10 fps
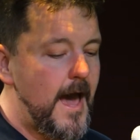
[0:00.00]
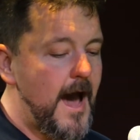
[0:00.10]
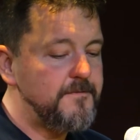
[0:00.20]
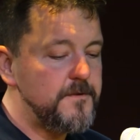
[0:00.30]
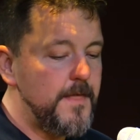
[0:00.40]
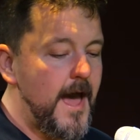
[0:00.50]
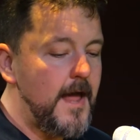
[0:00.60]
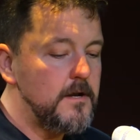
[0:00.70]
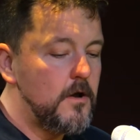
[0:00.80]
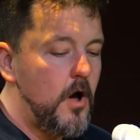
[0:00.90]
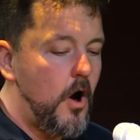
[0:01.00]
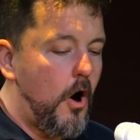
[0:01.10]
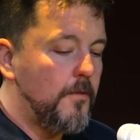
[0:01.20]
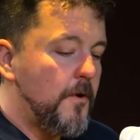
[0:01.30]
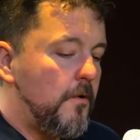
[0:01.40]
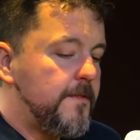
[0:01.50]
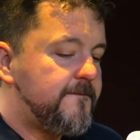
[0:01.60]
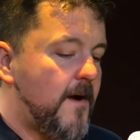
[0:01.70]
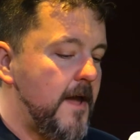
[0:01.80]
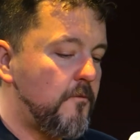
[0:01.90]
After that, Although the
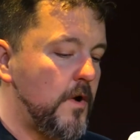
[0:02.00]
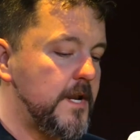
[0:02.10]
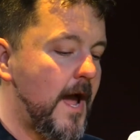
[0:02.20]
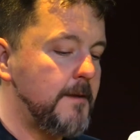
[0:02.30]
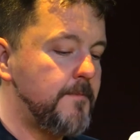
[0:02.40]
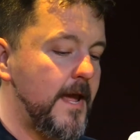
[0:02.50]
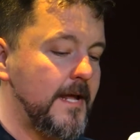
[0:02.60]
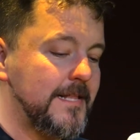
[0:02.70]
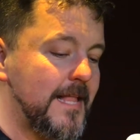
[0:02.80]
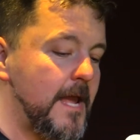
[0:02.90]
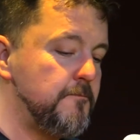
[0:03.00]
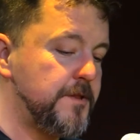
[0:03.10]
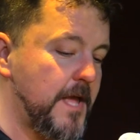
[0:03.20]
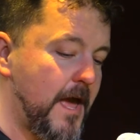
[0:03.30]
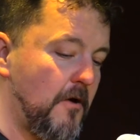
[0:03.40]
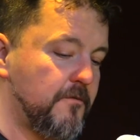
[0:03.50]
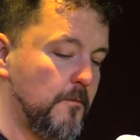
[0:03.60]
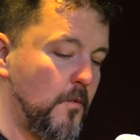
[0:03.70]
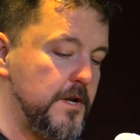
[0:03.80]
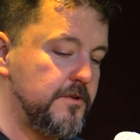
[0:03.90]
519 band claims to hail
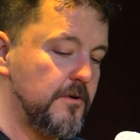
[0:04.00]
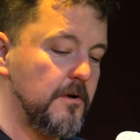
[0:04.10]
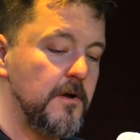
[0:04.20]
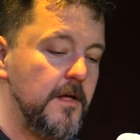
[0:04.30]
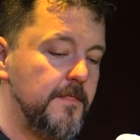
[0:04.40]
from Windsor,